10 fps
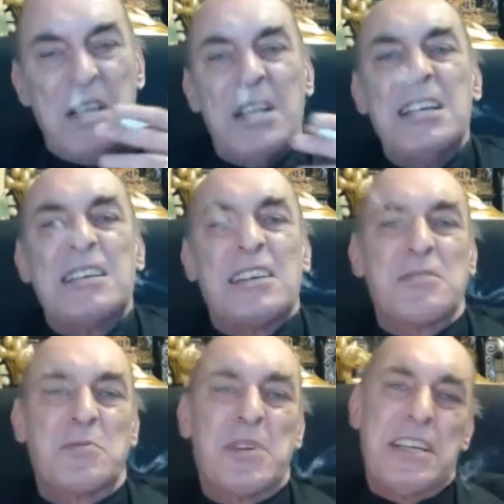He
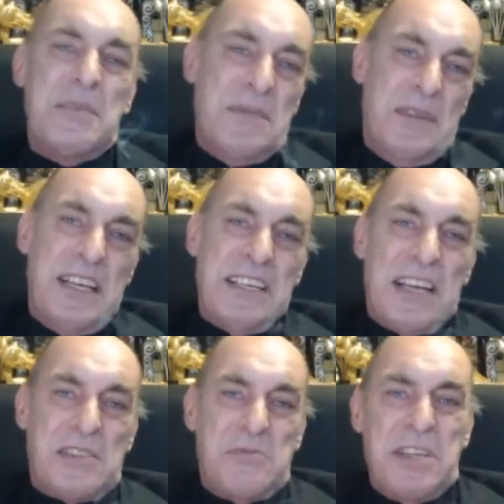doesn't read them.
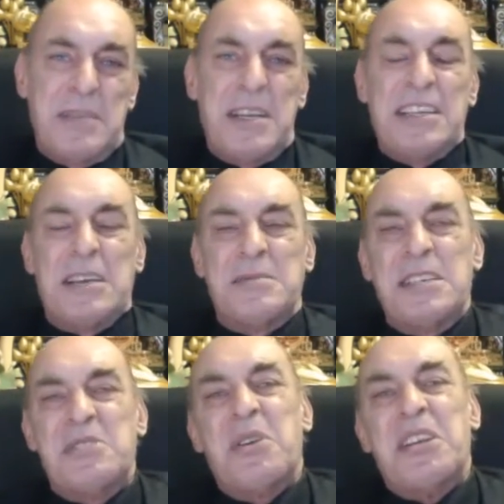
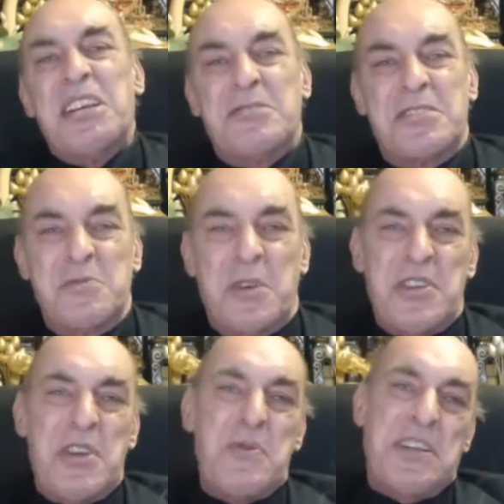He's not interested in
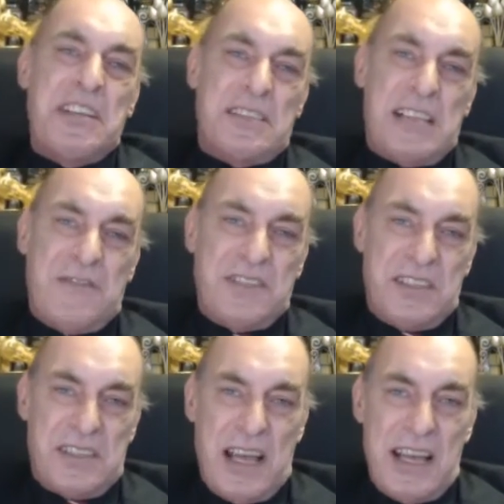what you idiots have to
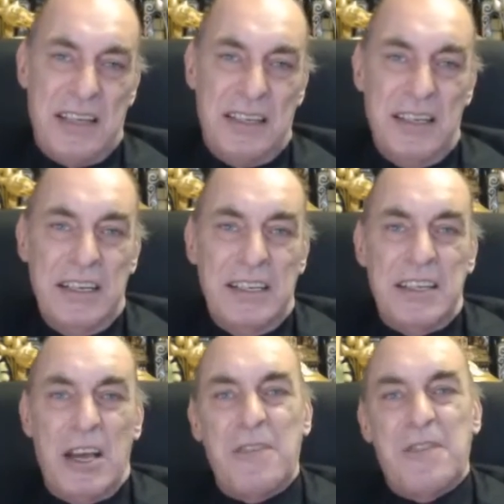say.
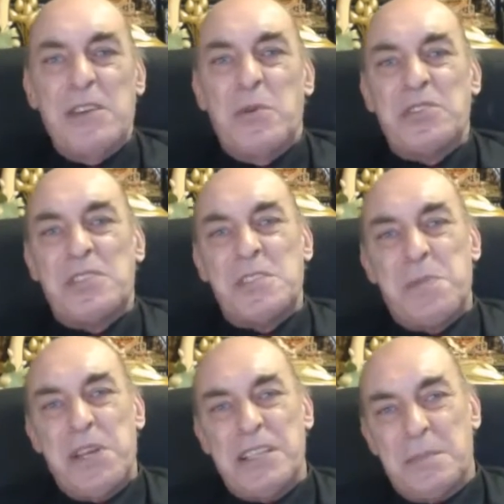If he wants to
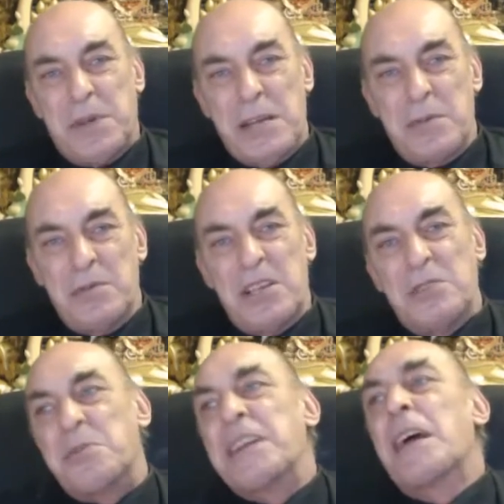speak to people,
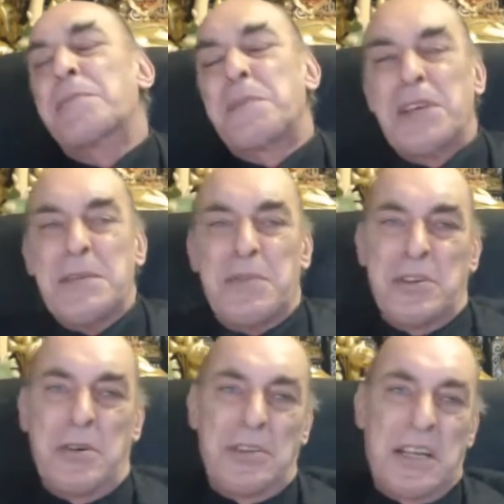he'll ring up the people
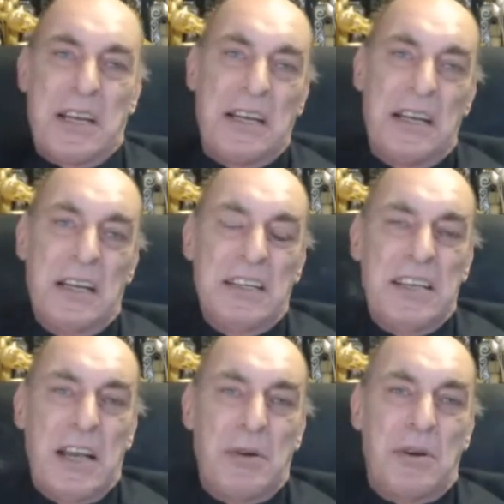who are
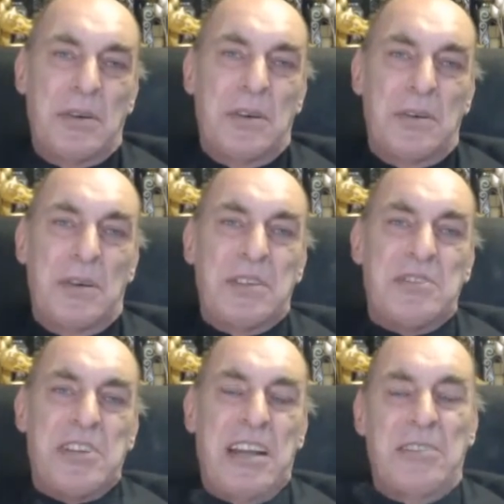on the
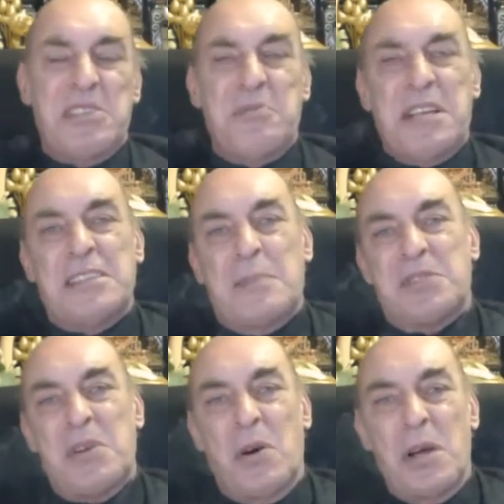channels. He rings up
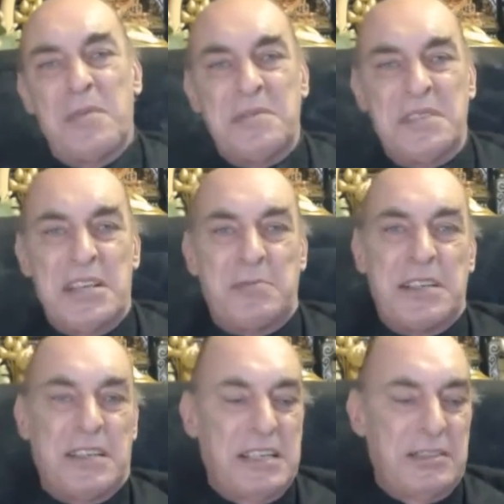Simon.
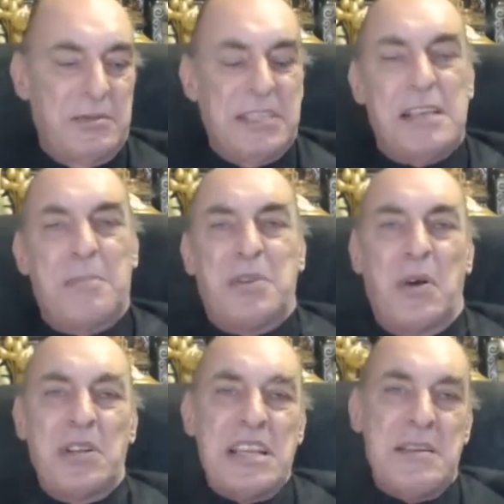He rings up
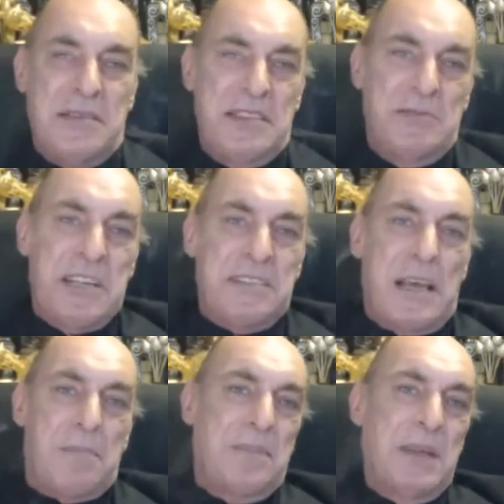Donnie. He rings
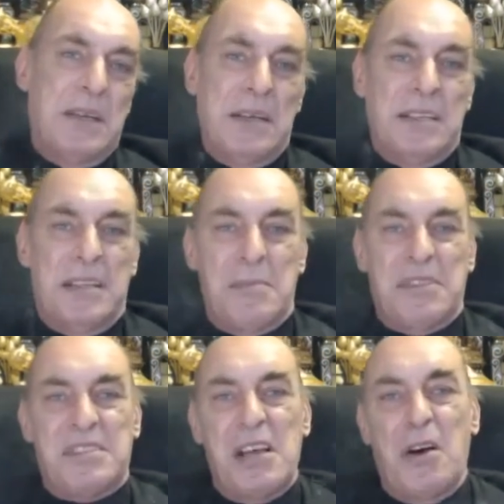up
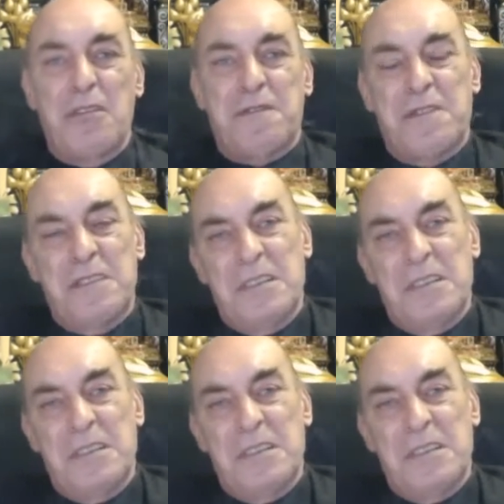myself.